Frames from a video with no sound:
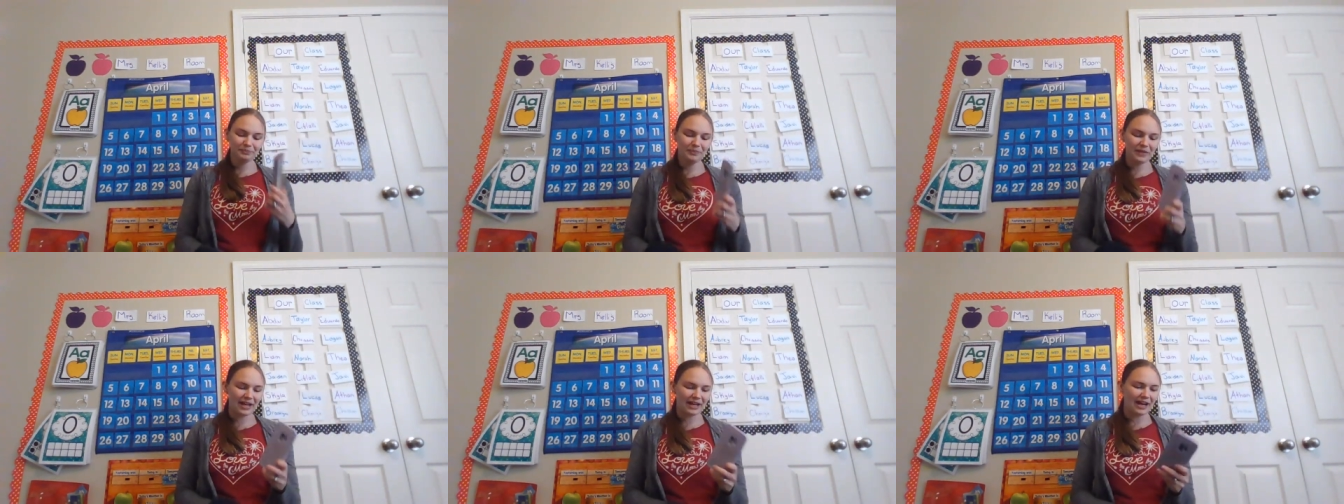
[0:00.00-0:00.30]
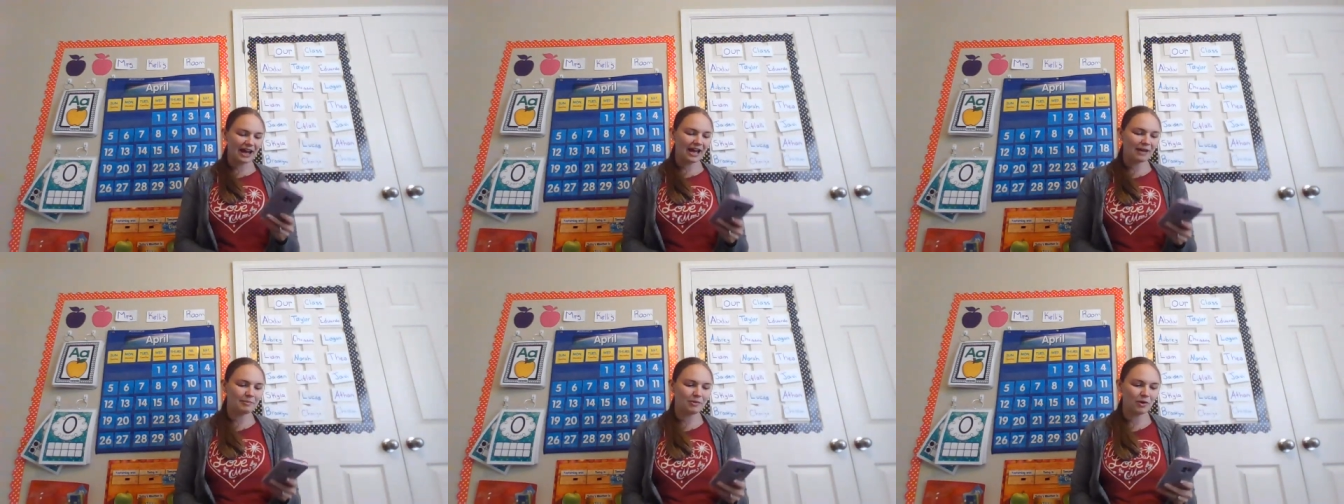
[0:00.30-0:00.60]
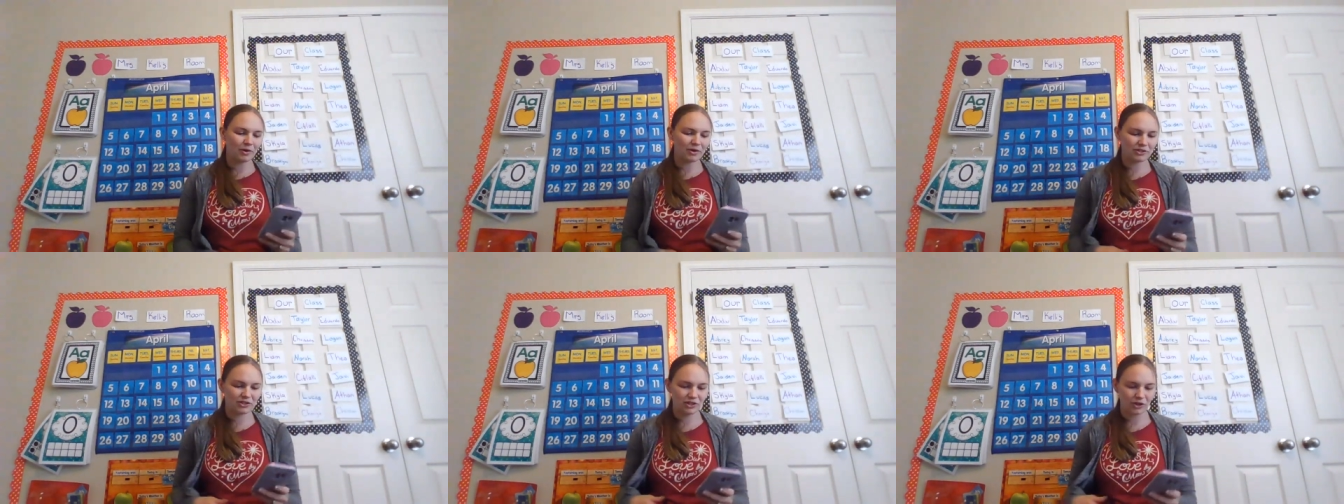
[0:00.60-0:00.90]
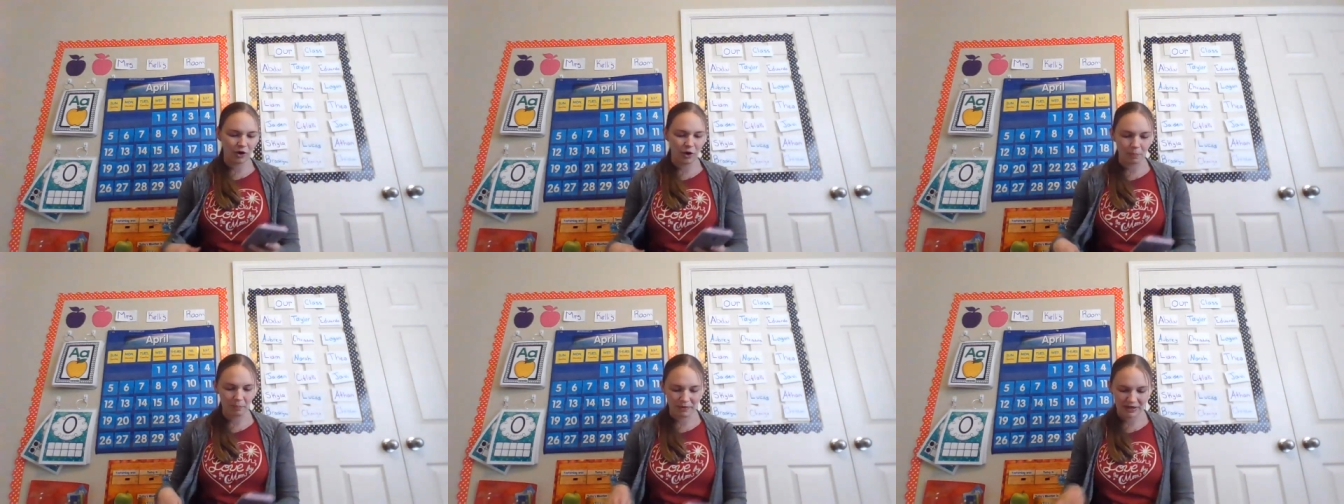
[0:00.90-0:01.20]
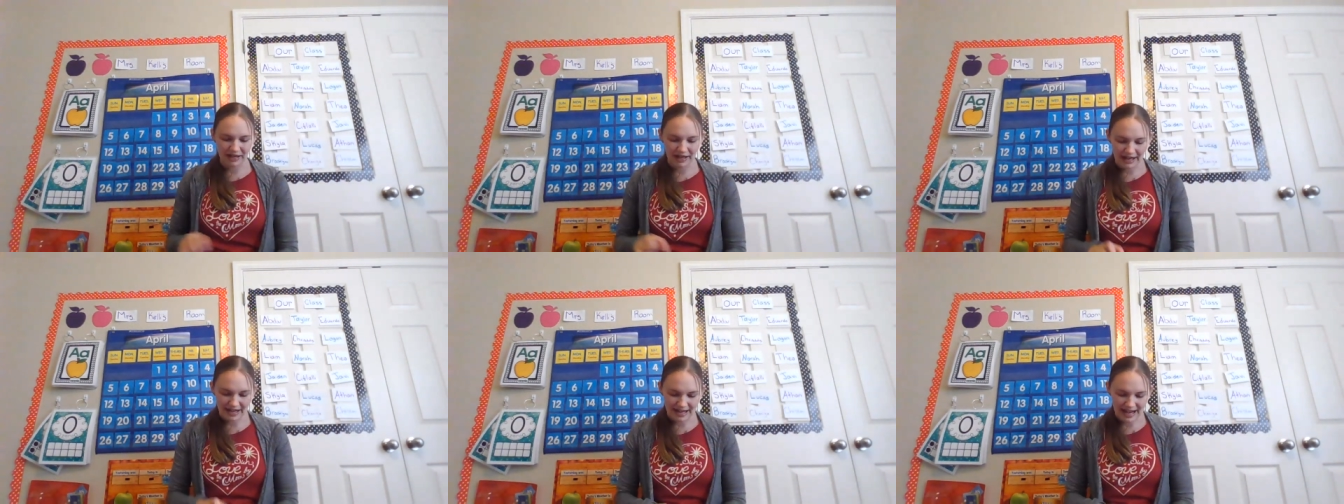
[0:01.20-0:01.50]
and I'm going to
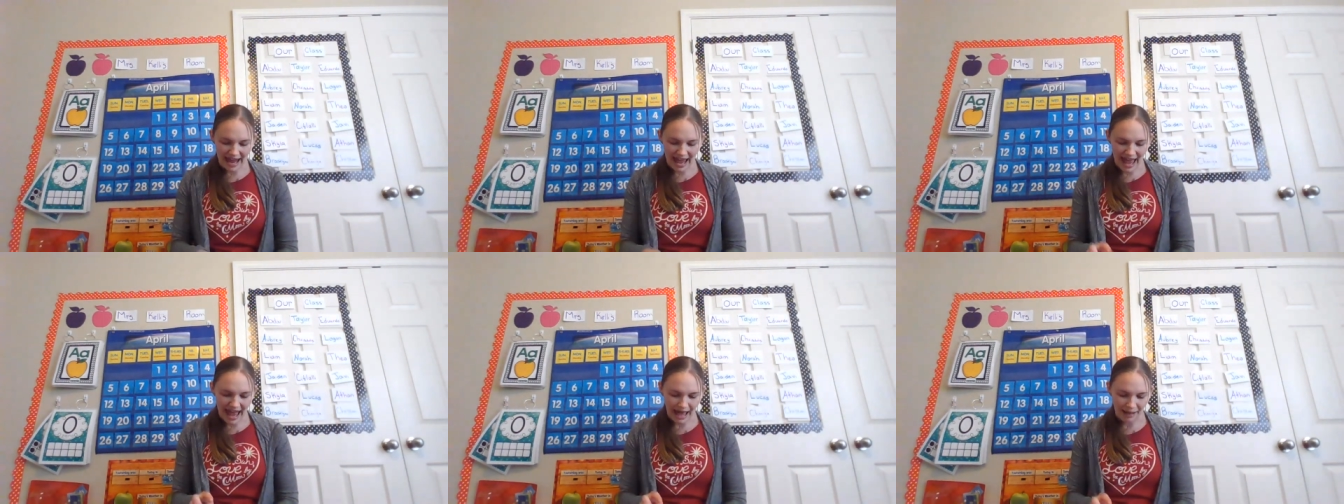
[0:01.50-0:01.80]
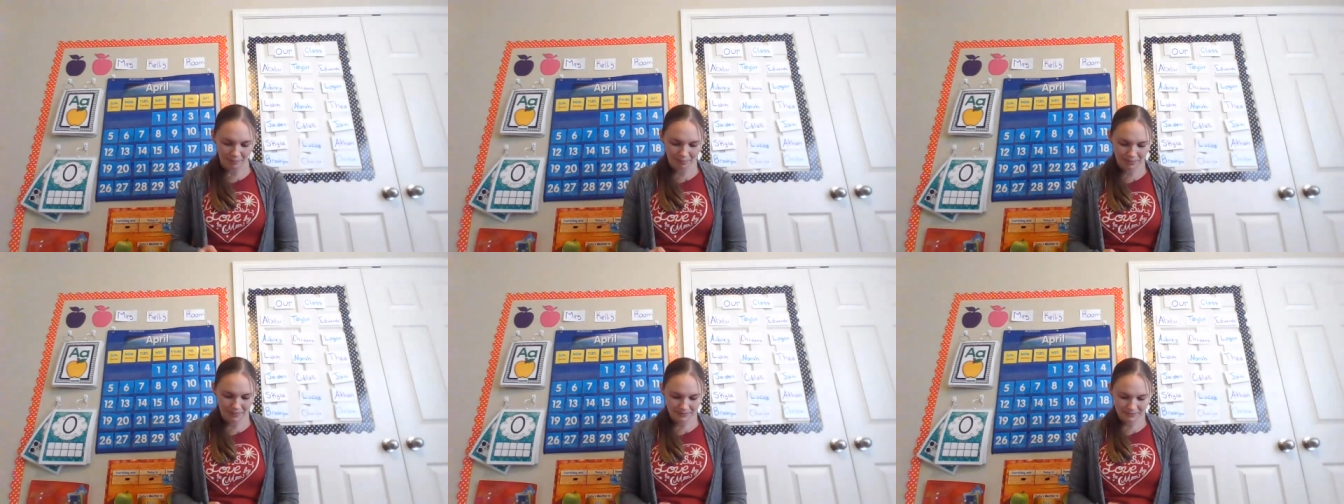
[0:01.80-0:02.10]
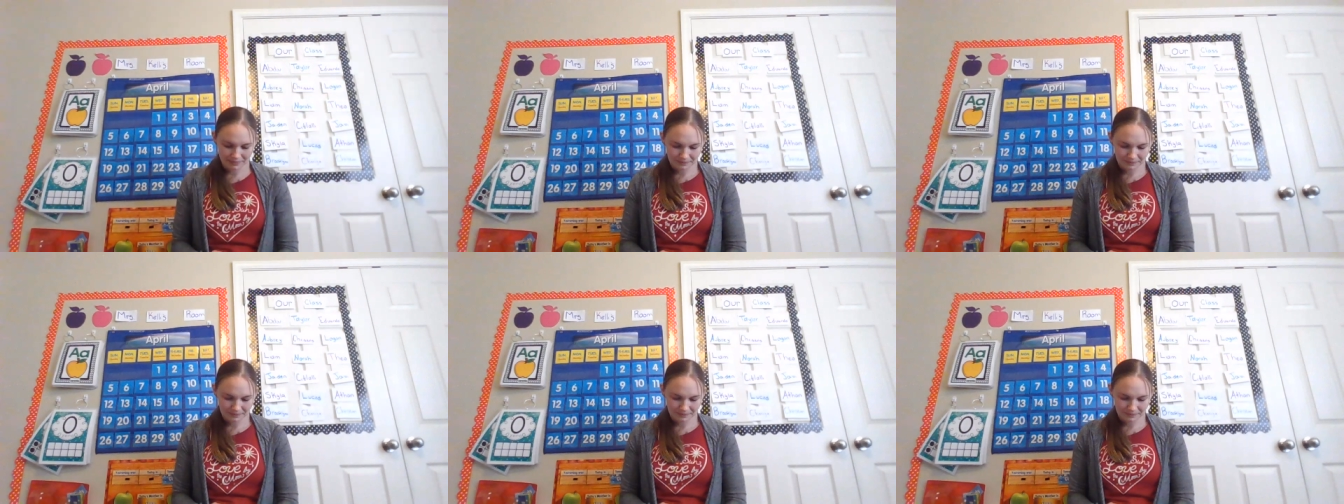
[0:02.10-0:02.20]
open an app.